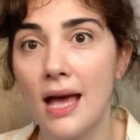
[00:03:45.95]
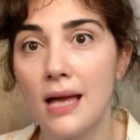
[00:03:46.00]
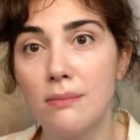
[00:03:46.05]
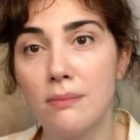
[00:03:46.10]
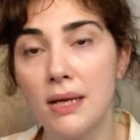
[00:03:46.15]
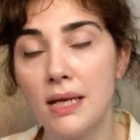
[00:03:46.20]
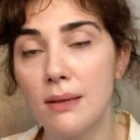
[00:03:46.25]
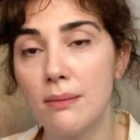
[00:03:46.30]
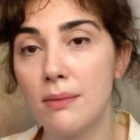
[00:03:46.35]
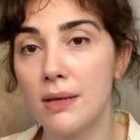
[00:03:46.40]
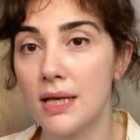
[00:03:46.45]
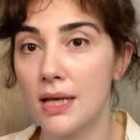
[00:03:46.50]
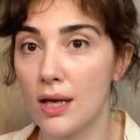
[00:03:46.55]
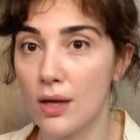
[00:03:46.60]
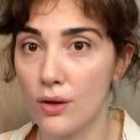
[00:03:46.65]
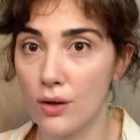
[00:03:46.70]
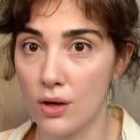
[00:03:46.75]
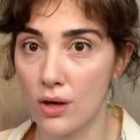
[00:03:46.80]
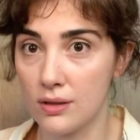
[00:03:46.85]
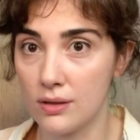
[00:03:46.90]
and many
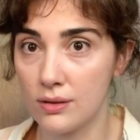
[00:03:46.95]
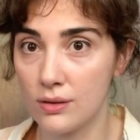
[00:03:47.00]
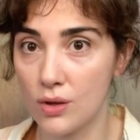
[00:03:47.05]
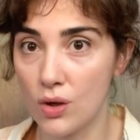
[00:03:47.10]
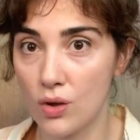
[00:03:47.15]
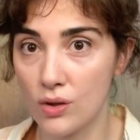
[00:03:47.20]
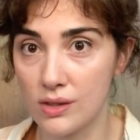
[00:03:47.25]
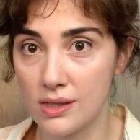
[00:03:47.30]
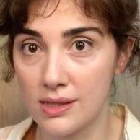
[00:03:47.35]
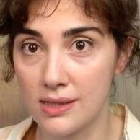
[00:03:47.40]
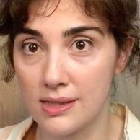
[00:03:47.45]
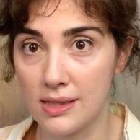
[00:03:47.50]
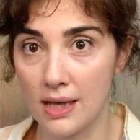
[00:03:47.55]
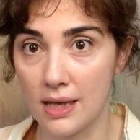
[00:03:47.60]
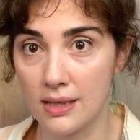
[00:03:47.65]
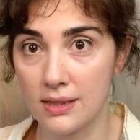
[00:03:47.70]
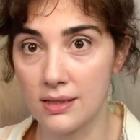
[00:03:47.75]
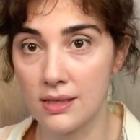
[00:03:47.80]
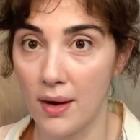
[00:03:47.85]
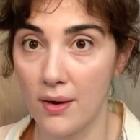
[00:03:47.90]
other causes
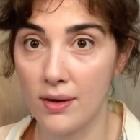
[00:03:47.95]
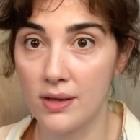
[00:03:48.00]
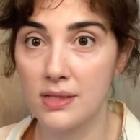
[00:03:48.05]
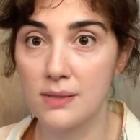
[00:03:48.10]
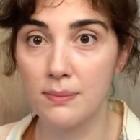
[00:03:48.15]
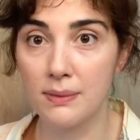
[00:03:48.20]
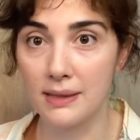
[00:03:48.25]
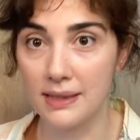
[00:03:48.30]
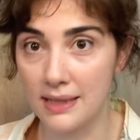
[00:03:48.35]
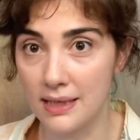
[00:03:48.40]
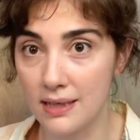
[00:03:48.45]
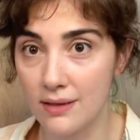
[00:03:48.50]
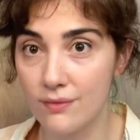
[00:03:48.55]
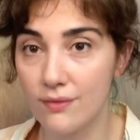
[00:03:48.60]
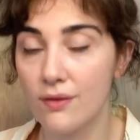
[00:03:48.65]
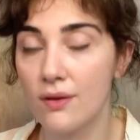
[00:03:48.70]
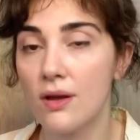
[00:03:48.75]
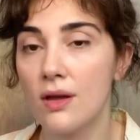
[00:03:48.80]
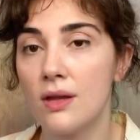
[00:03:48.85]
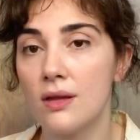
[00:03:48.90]
that parents believe
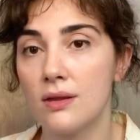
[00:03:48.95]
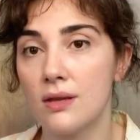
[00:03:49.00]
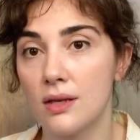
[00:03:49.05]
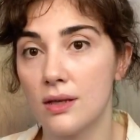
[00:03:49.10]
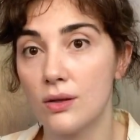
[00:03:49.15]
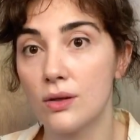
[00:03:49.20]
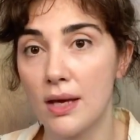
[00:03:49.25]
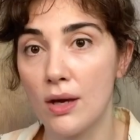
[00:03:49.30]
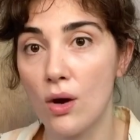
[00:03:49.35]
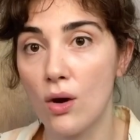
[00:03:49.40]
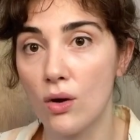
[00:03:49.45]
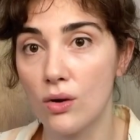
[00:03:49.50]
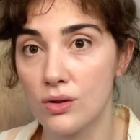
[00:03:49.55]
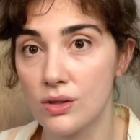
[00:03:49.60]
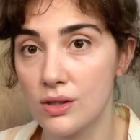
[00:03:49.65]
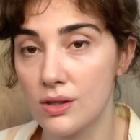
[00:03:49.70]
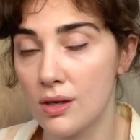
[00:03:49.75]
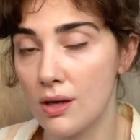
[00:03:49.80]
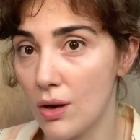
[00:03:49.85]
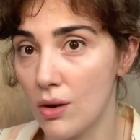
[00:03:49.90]
that
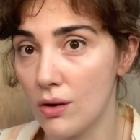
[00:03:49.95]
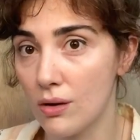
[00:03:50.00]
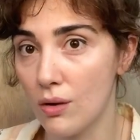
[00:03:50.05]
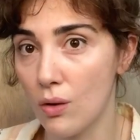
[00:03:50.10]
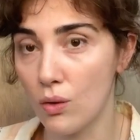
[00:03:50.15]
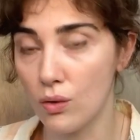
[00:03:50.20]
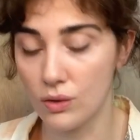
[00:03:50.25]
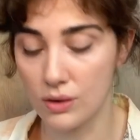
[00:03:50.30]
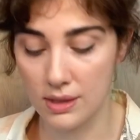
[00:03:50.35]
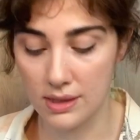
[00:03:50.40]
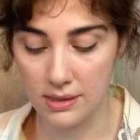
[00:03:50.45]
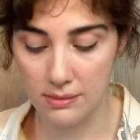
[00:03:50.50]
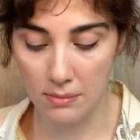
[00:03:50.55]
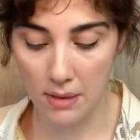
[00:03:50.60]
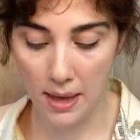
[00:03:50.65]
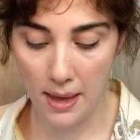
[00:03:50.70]
cause autism.